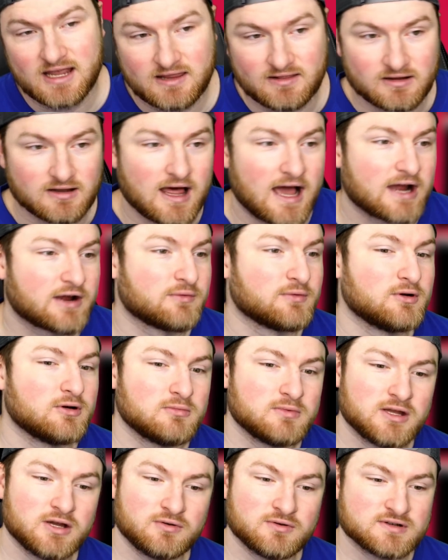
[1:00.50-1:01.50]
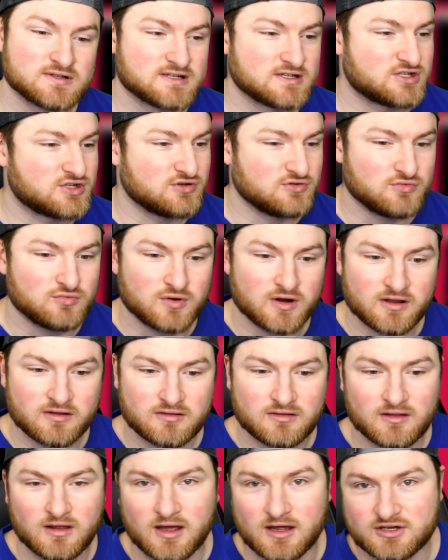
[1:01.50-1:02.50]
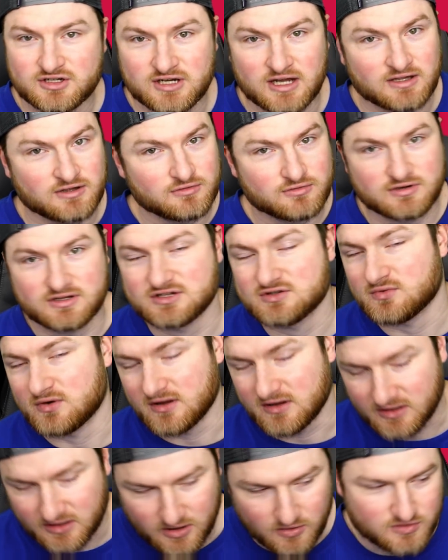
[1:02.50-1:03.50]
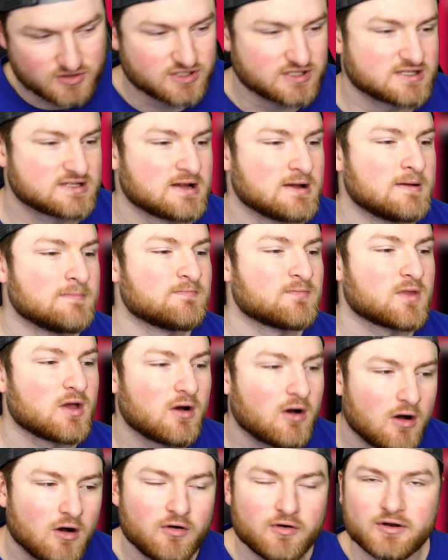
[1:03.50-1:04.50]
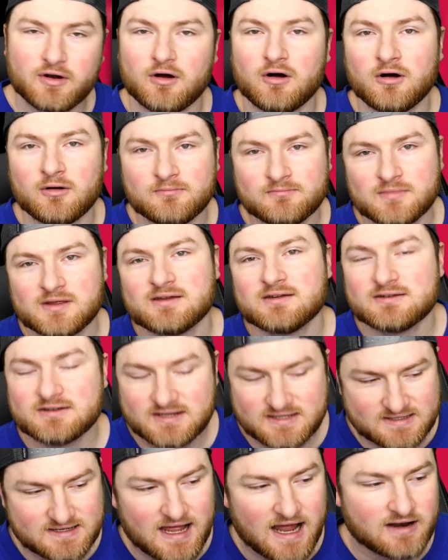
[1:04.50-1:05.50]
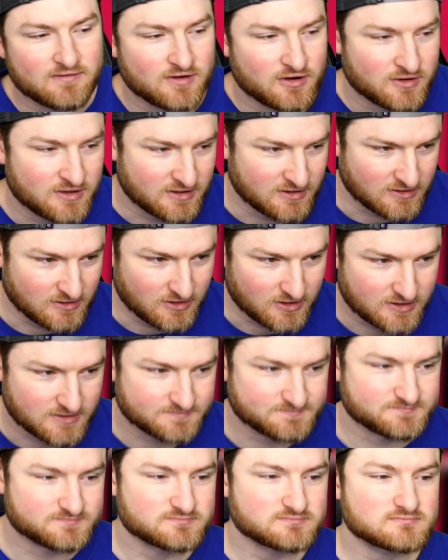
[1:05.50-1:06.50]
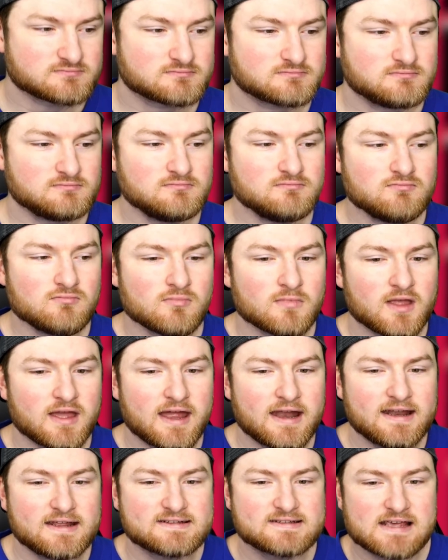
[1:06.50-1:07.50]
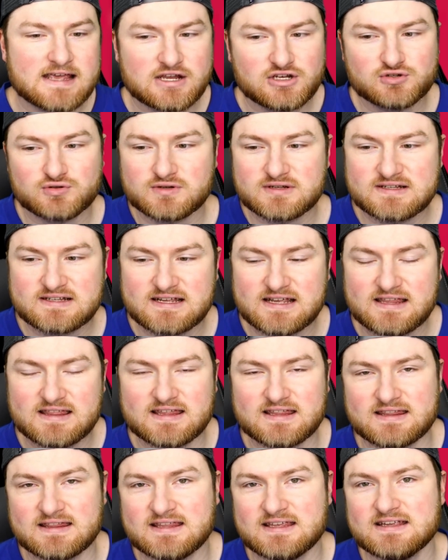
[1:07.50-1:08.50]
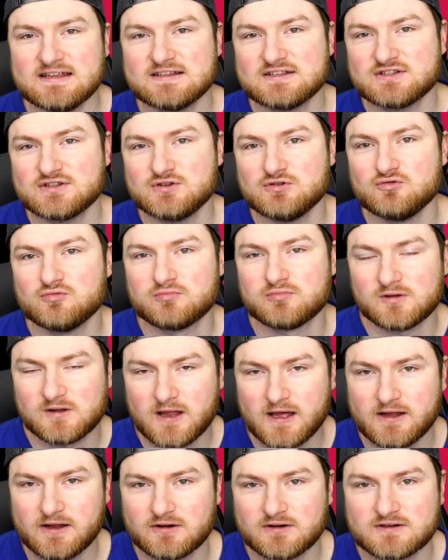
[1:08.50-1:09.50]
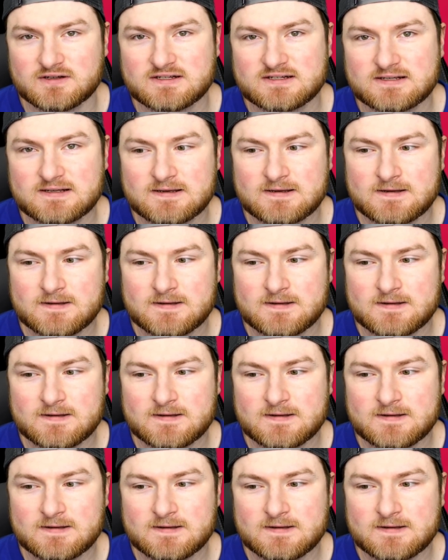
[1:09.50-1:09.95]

in the locker room. There was issue with John Lucas, one of the coaches. All in all, just not a very good look. And it's interesting that these two players